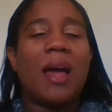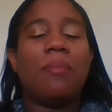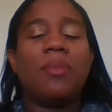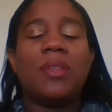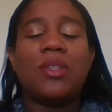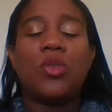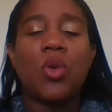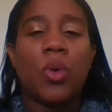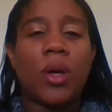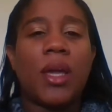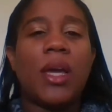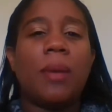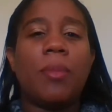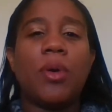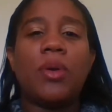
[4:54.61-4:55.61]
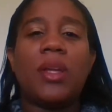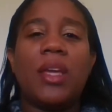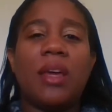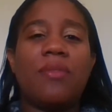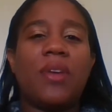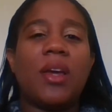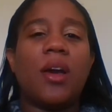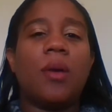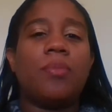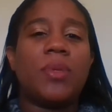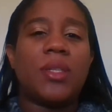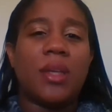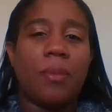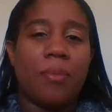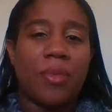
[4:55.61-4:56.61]
I'm talking about giving up
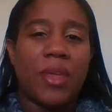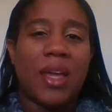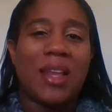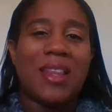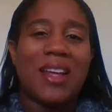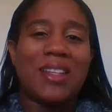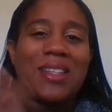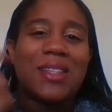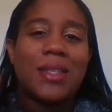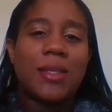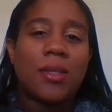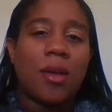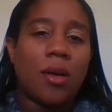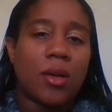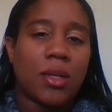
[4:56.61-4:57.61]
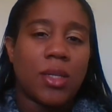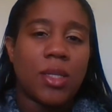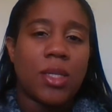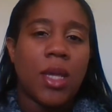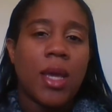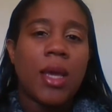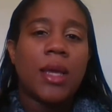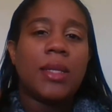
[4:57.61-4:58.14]
something that sucks